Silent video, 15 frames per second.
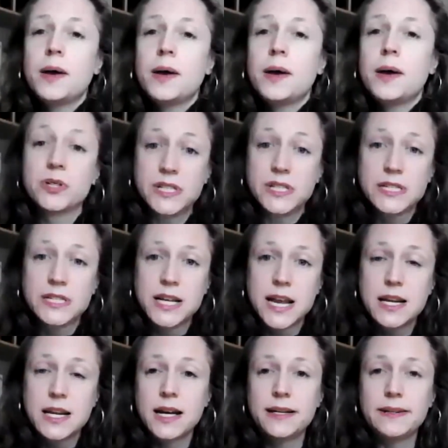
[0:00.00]
building
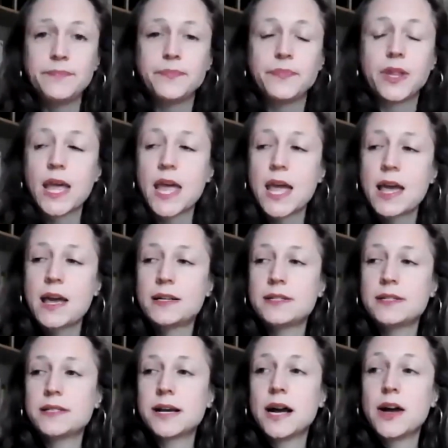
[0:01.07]
data
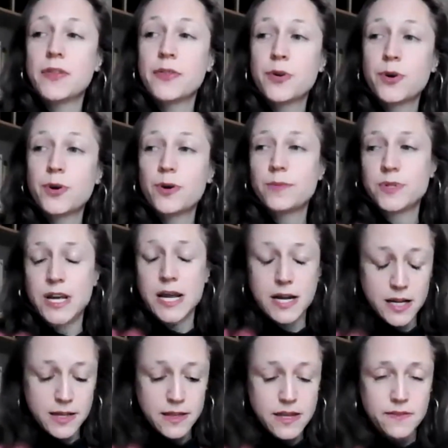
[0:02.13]
and other
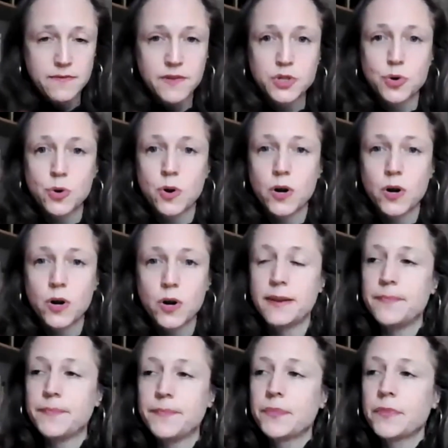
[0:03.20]
data in the inventory.